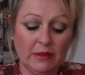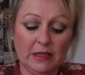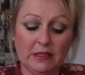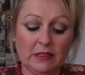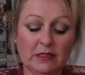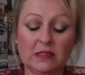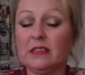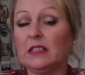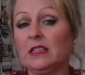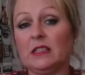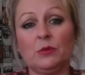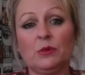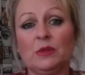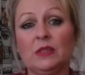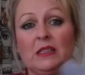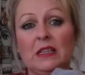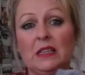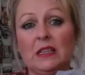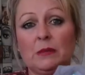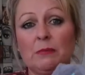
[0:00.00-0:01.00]
This was
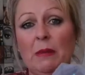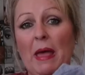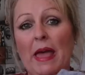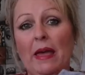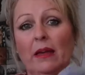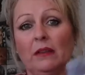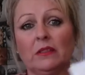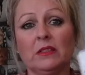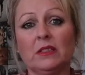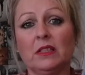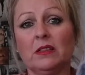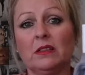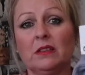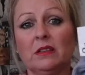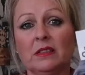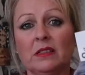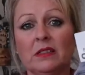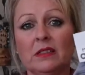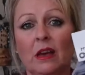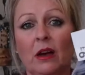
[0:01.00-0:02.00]
£6,
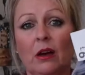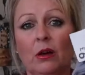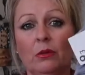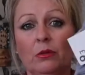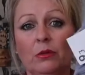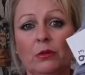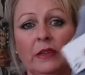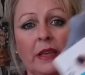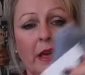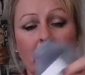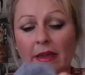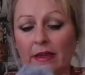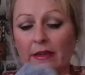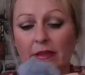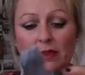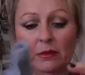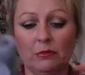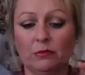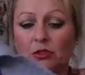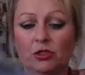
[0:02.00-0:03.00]
so yeah,
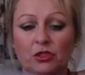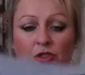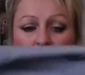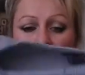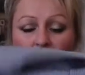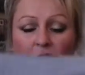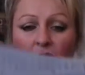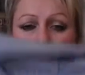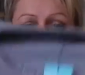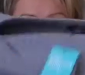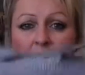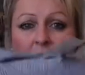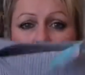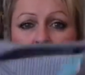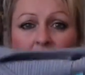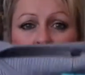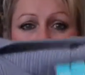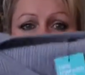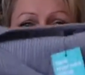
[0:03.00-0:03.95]
it was just really